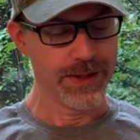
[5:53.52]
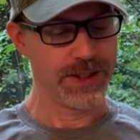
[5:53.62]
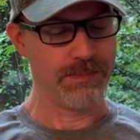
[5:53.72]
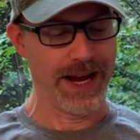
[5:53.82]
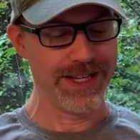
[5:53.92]

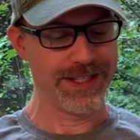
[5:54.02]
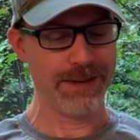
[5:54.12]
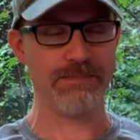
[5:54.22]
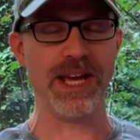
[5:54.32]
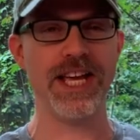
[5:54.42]

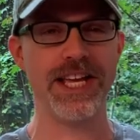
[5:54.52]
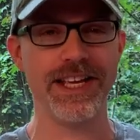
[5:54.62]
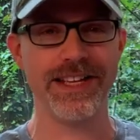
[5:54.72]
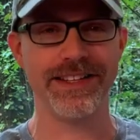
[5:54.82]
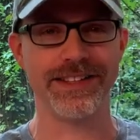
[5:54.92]
Spicy
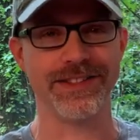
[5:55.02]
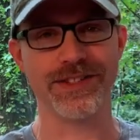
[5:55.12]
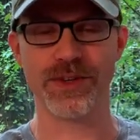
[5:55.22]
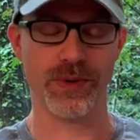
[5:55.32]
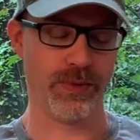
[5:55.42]

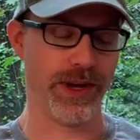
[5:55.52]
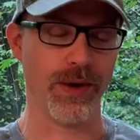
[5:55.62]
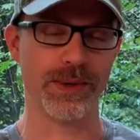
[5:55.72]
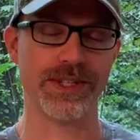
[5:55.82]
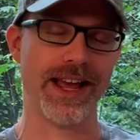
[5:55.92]
beans. We
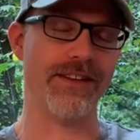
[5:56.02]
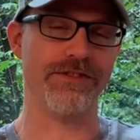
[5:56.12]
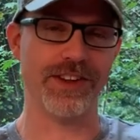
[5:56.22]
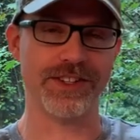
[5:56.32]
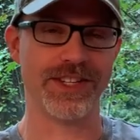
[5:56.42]
always
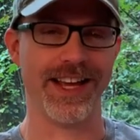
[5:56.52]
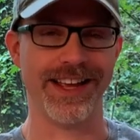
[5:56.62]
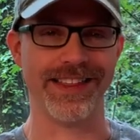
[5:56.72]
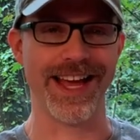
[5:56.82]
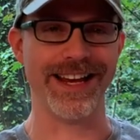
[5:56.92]
have fun
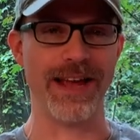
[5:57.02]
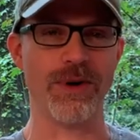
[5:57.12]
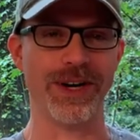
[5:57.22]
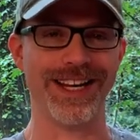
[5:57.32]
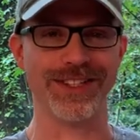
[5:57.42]
saying that
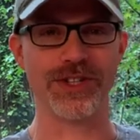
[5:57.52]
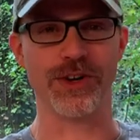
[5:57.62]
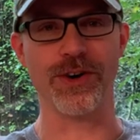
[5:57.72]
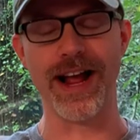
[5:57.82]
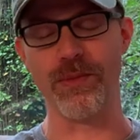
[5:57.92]
name on
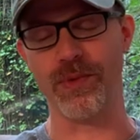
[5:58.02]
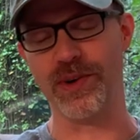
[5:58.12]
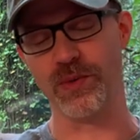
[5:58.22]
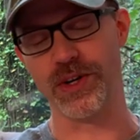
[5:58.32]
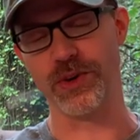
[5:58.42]
Instagram
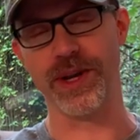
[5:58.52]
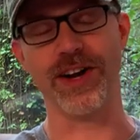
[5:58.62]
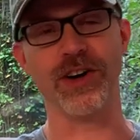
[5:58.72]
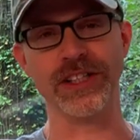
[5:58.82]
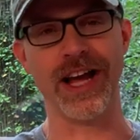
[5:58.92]
when we're
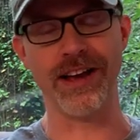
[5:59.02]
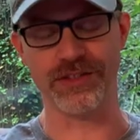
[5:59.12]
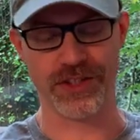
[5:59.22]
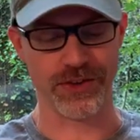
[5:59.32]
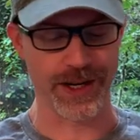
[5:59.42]
doing our
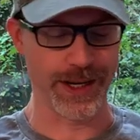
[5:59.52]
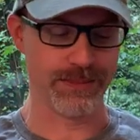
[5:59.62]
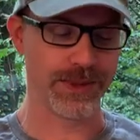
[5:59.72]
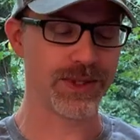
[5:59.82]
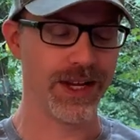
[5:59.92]
live
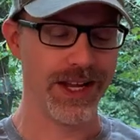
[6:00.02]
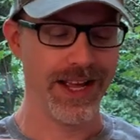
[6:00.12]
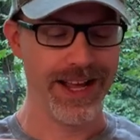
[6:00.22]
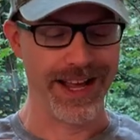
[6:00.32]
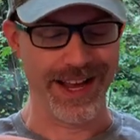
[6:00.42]
streams.
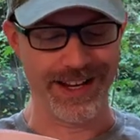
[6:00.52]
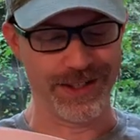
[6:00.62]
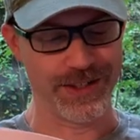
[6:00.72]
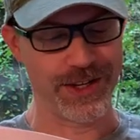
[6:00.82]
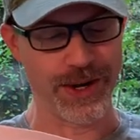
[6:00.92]

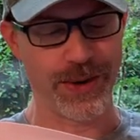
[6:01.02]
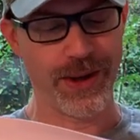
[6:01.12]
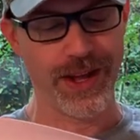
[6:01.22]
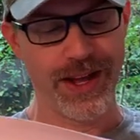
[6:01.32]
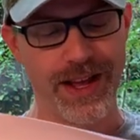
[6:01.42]
And
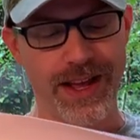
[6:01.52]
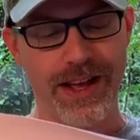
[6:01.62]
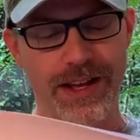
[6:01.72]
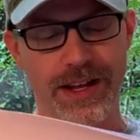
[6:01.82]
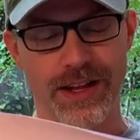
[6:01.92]
so
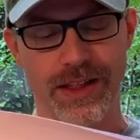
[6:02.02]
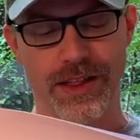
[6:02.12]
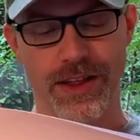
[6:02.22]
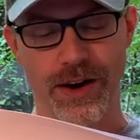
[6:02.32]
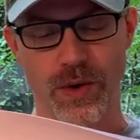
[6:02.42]

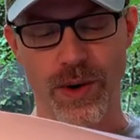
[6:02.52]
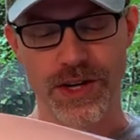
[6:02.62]
their